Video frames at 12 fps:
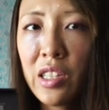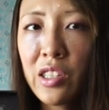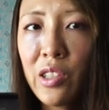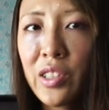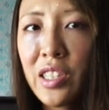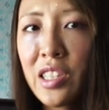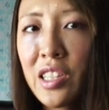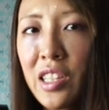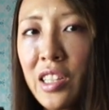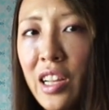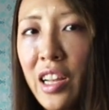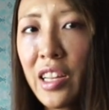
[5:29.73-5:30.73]
So
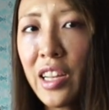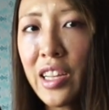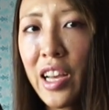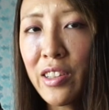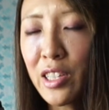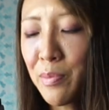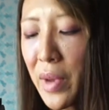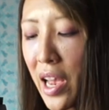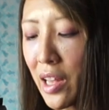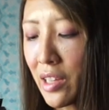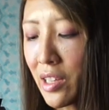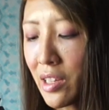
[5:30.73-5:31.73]
I like how this
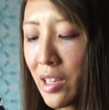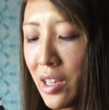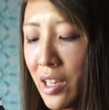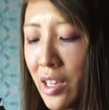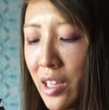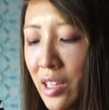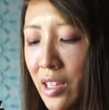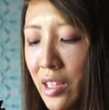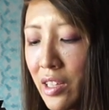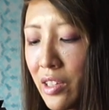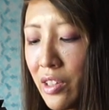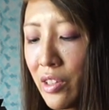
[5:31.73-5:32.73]
palette,
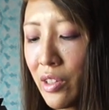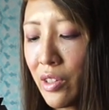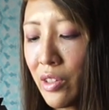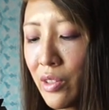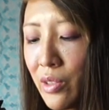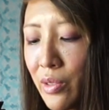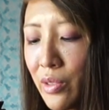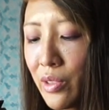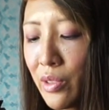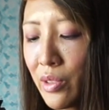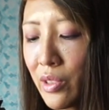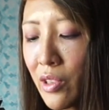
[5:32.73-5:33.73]

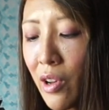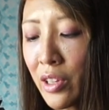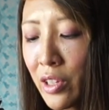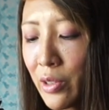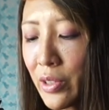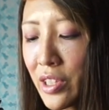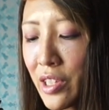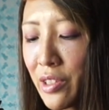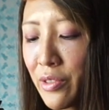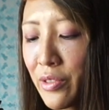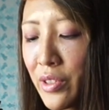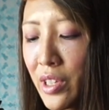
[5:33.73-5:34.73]
it's all
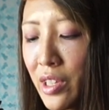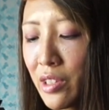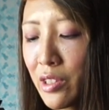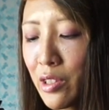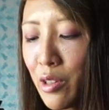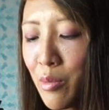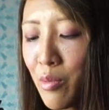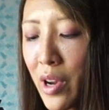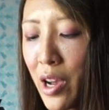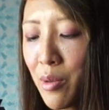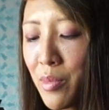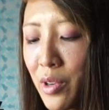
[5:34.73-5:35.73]
inclusive. So
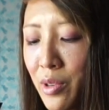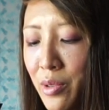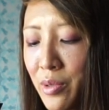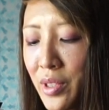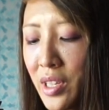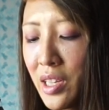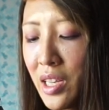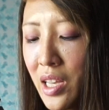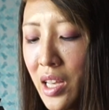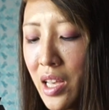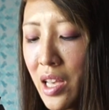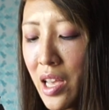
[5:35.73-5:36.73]
brow bone,
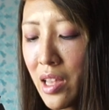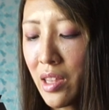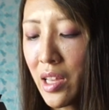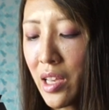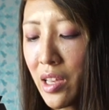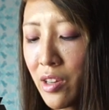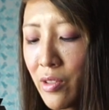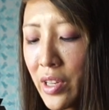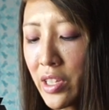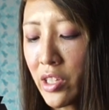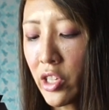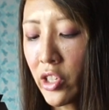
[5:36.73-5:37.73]
and then
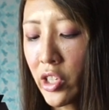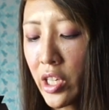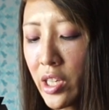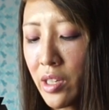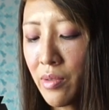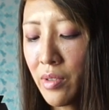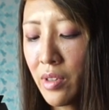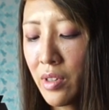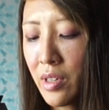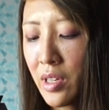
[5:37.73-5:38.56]
transition.